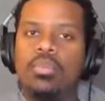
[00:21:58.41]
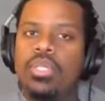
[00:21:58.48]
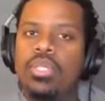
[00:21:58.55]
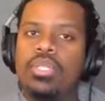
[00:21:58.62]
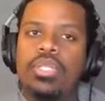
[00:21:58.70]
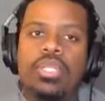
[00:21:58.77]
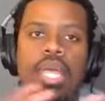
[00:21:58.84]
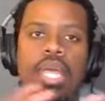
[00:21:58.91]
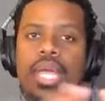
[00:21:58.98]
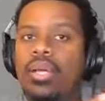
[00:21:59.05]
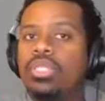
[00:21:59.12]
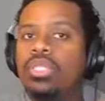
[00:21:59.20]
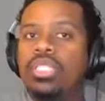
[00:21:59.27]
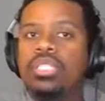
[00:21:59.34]
What do you think? Hey,
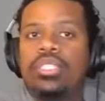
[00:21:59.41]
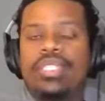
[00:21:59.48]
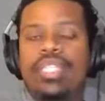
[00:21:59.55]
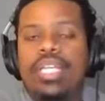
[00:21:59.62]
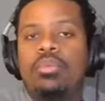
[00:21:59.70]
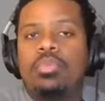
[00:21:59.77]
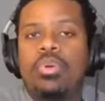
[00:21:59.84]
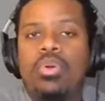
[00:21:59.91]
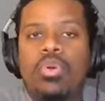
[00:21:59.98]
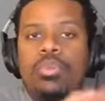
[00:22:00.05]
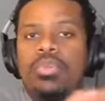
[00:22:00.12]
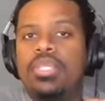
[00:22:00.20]
coach, here's the state of the program.